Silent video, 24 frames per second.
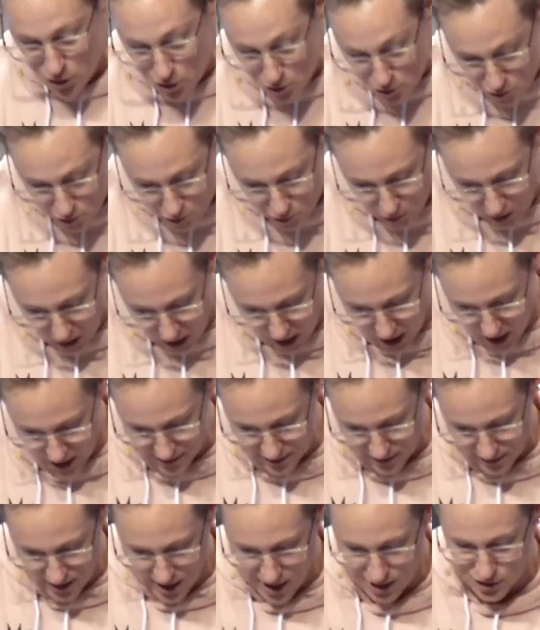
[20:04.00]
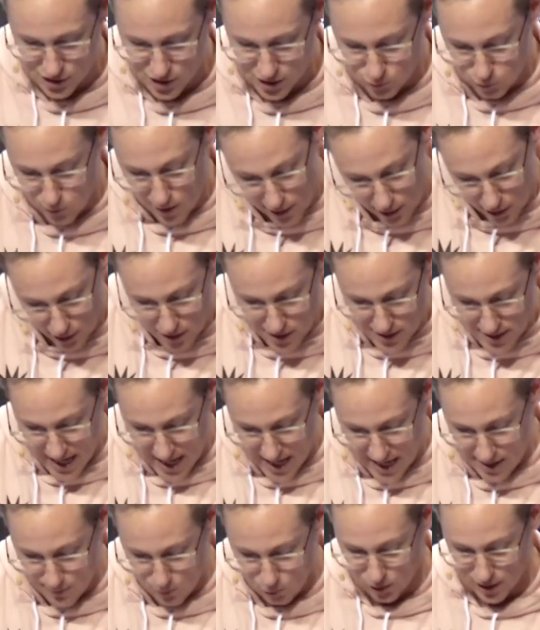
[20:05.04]
to us, not just what her
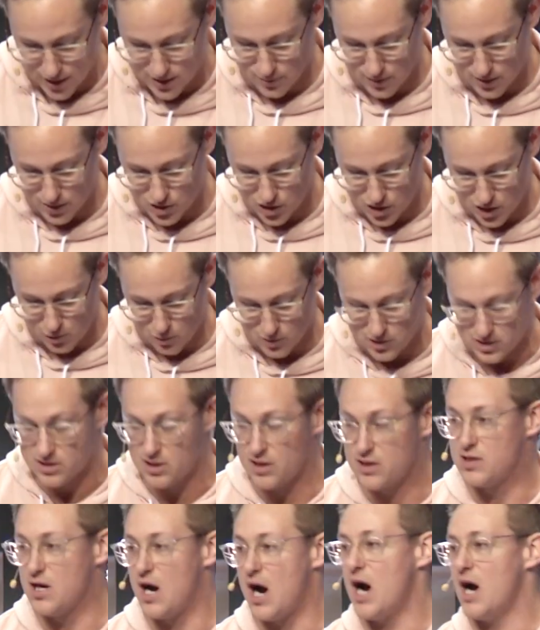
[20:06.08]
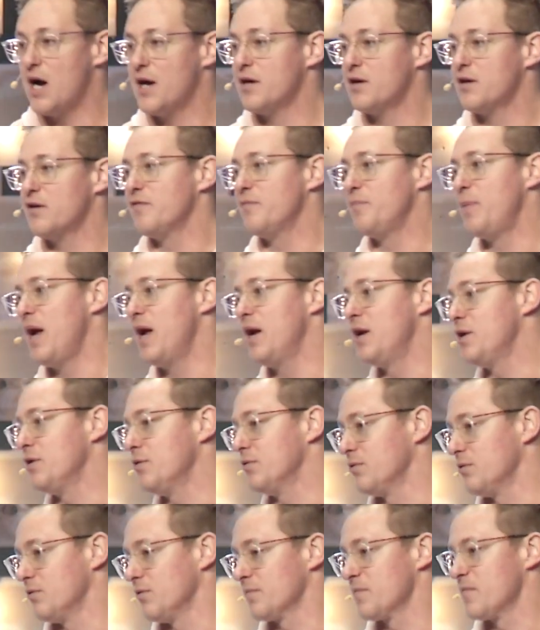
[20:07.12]
name was, but she was the daughter of
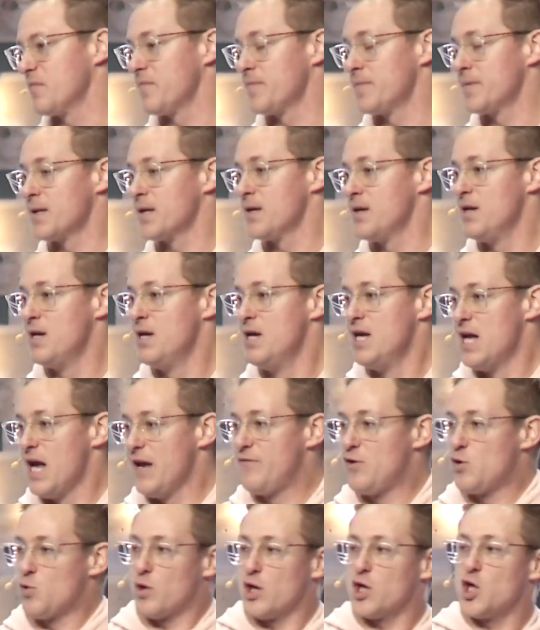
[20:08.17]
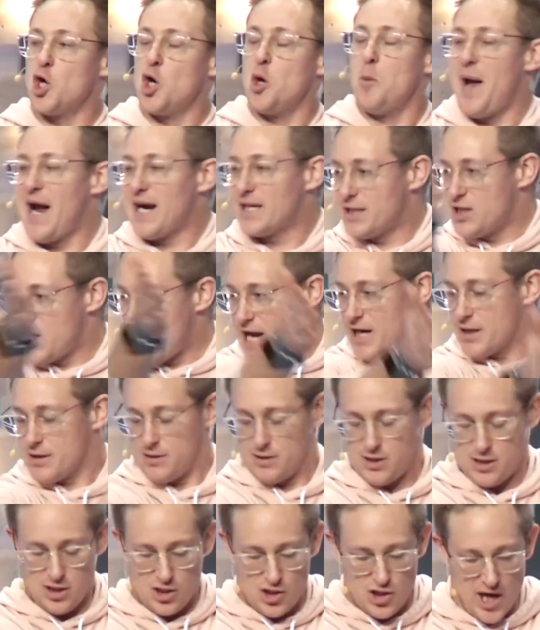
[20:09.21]
Peniel. If you were to go back
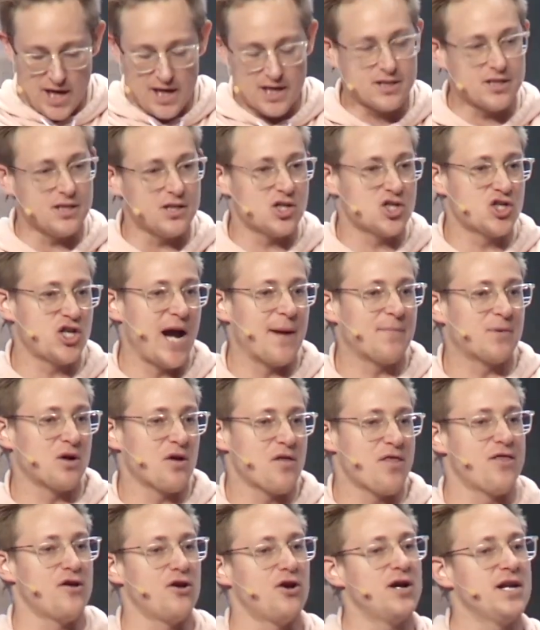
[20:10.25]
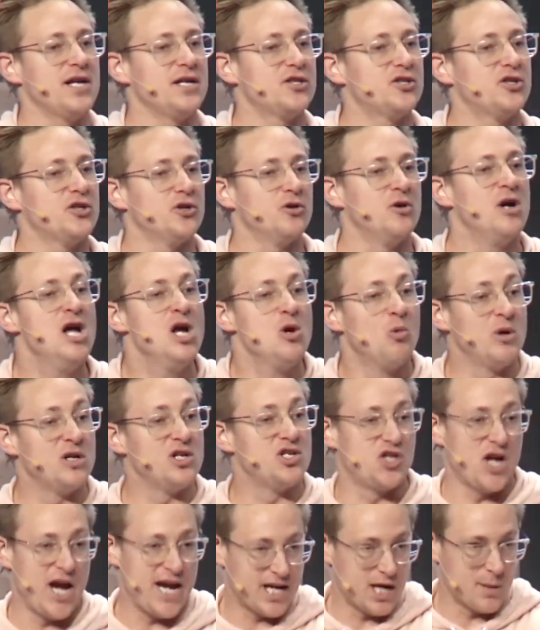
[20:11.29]
to Genesis chapter 32, when
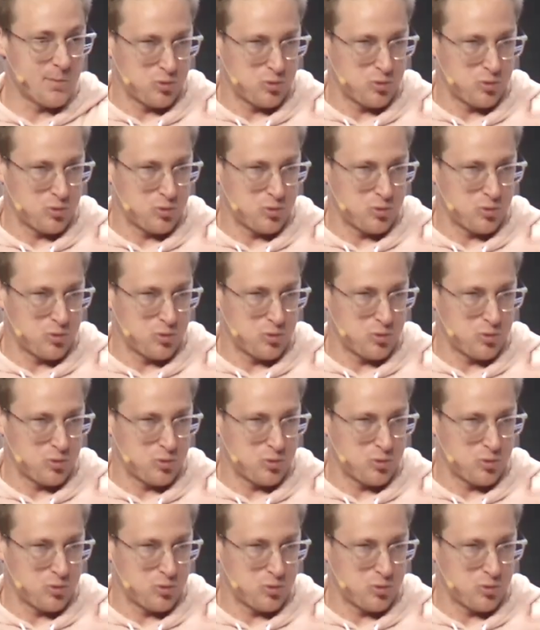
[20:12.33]
Jacob